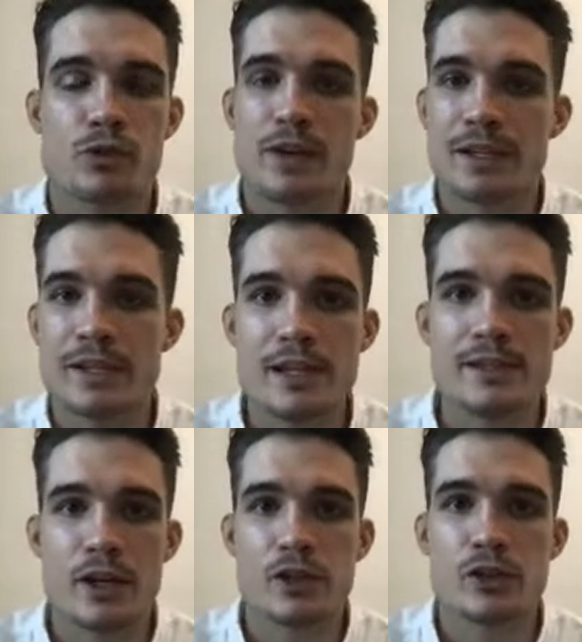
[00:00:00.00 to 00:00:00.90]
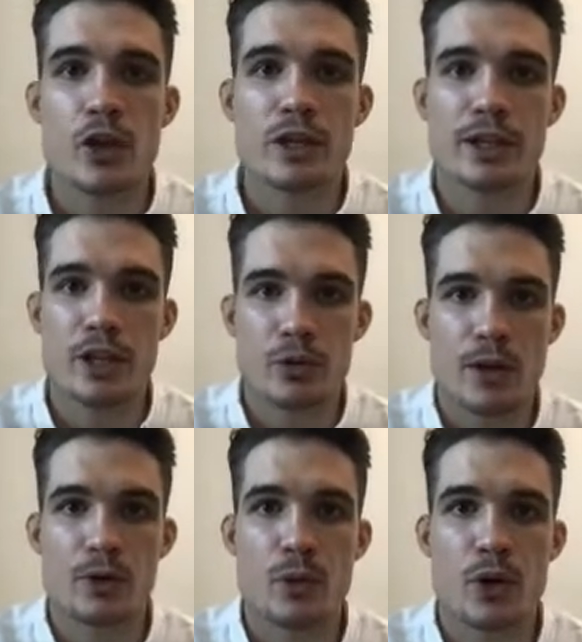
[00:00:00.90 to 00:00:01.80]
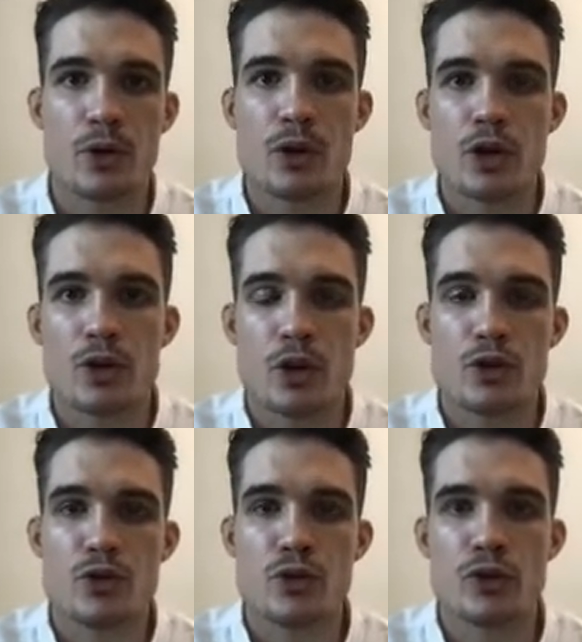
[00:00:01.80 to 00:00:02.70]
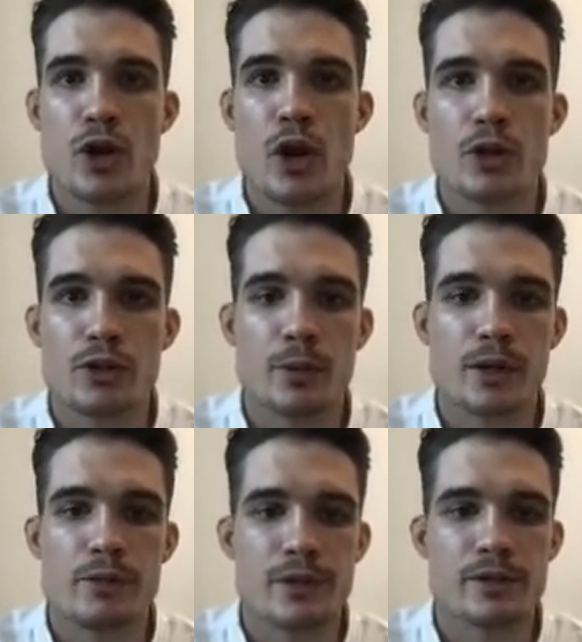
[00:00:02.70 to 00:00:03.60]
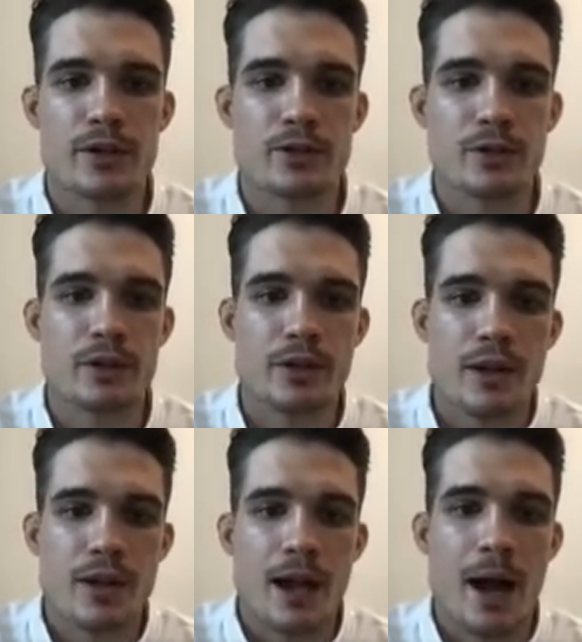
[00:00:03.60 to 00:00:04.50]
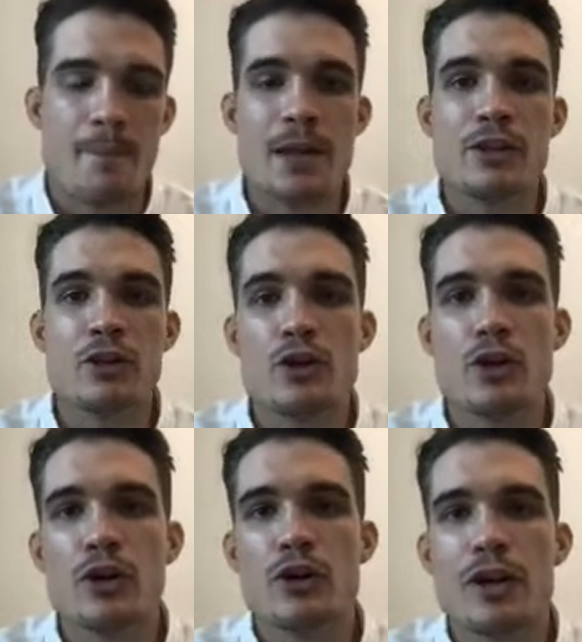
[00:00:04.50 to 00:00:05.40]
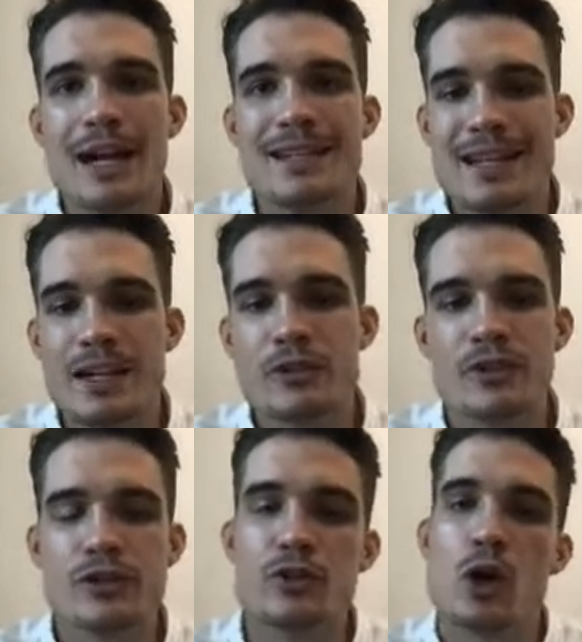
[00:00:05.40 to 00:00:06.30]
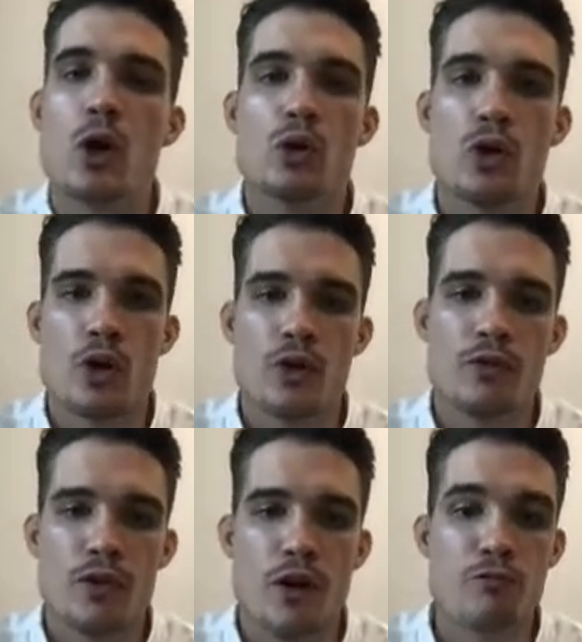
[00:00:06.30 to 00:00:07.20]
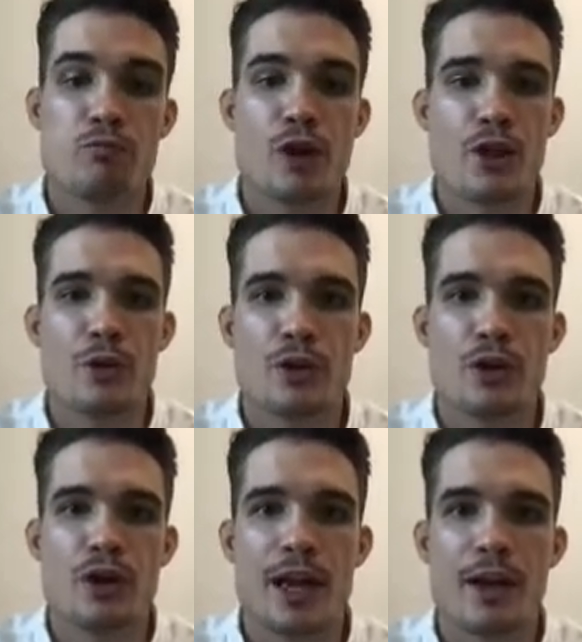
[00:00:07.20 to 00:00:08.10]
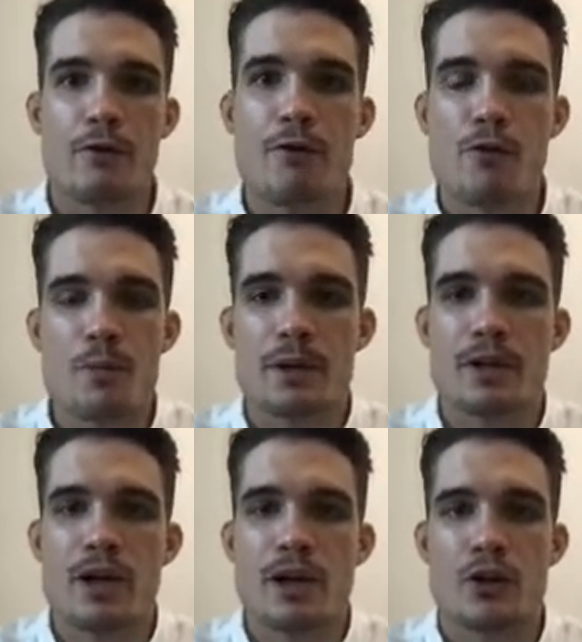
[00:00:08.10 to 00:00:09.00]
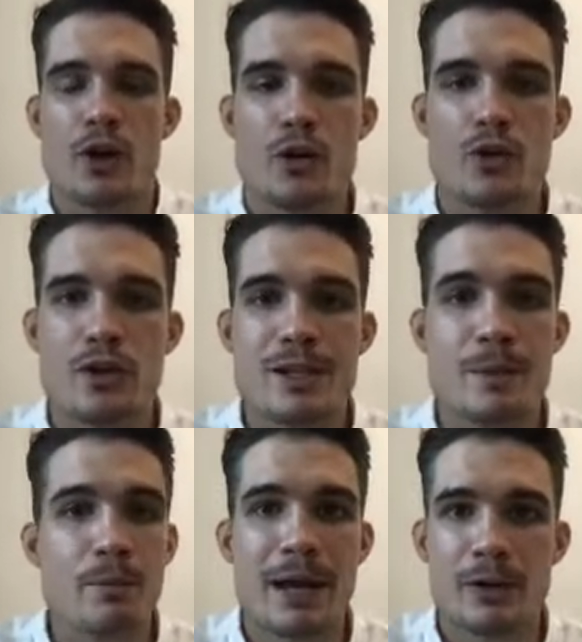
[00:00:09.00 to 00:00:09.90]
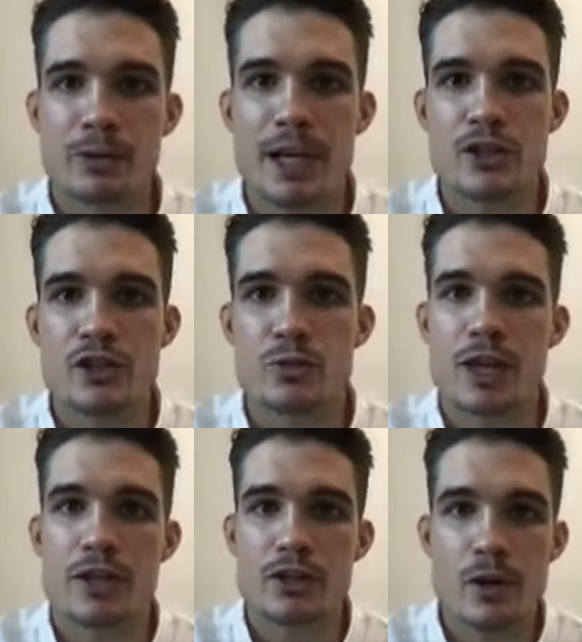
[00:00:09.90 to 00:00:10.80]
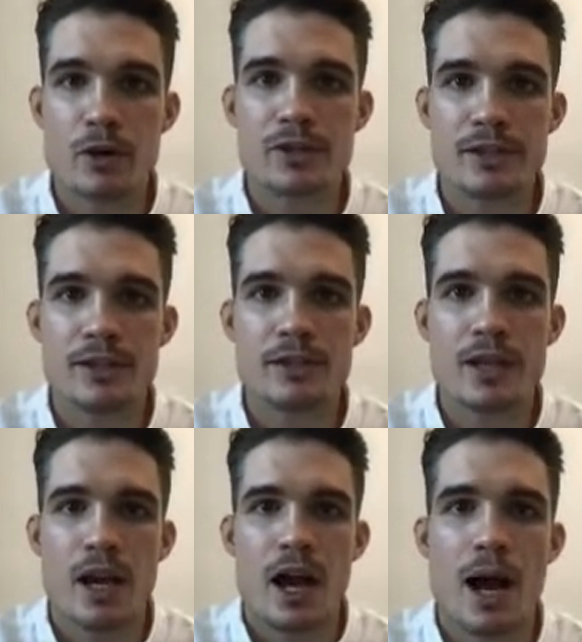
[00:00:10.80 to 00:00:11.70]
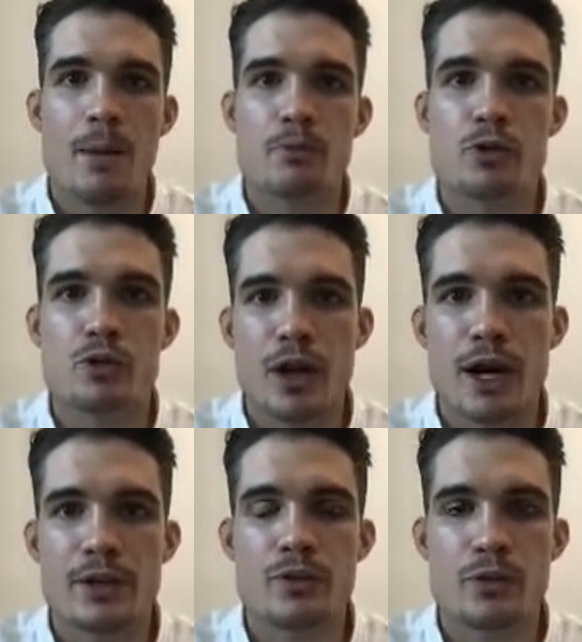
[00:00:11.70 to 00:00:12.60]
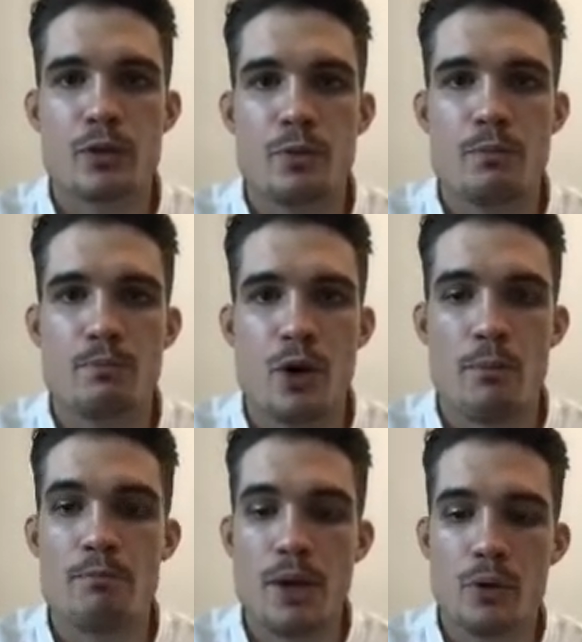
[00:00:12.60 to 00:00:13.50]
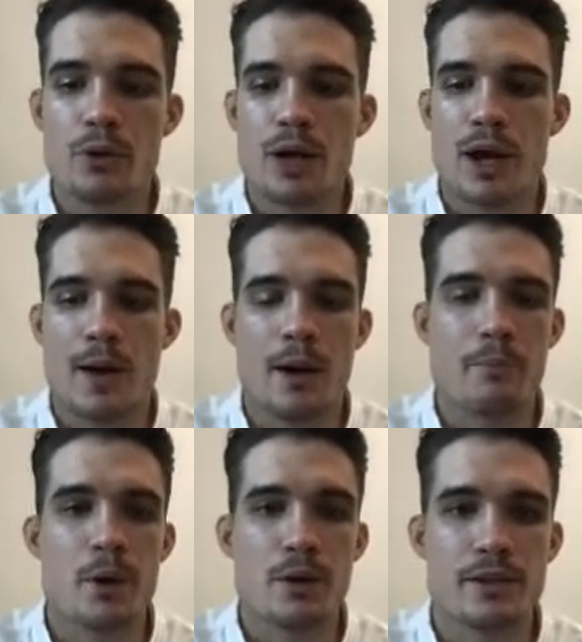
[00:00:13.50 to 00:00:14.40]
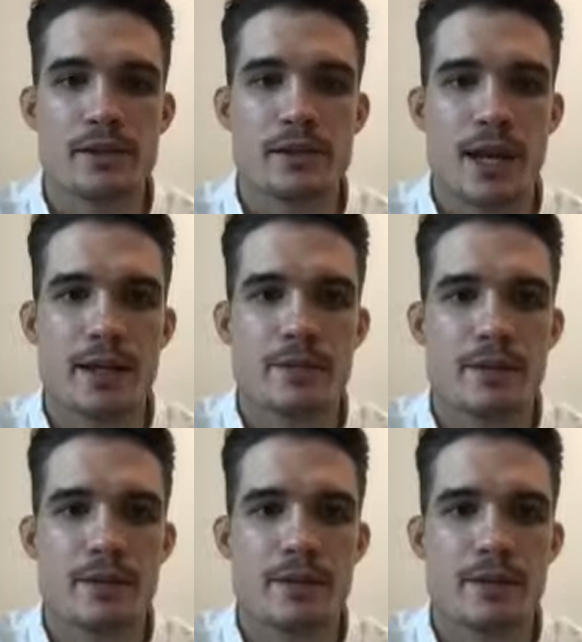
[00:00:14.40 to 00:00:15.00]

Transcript: of ideas that are circulating throughout the world, during the early 21st century. And the idea is this goal of brotherhood, okay, of forming, diplomatic relations with other democracies to try to, build a modern state.